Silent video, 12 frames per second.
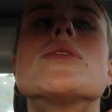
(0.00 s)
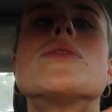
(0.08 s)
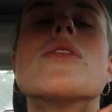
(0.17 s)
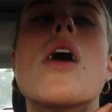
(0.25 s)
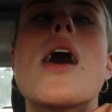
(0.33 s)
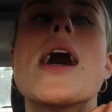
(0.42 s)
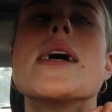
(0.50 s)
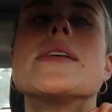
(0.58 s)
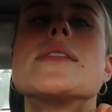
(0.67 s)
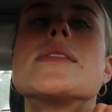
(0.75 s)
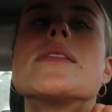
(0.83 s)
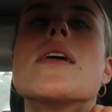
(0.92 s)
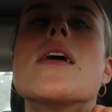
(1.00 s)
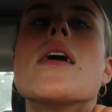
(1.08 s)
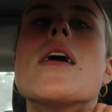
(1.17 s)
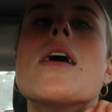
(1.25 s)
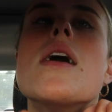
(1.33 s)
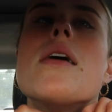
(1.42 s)
sauce
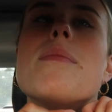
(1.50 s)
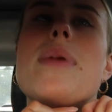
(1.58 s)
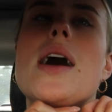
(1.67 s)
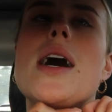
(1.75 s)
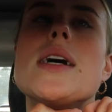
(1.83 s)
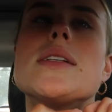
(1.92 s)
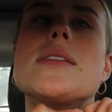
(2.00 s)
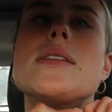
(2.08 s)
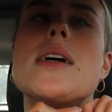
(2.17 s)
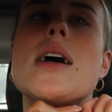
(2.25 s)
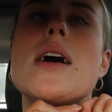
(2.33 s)
pasta.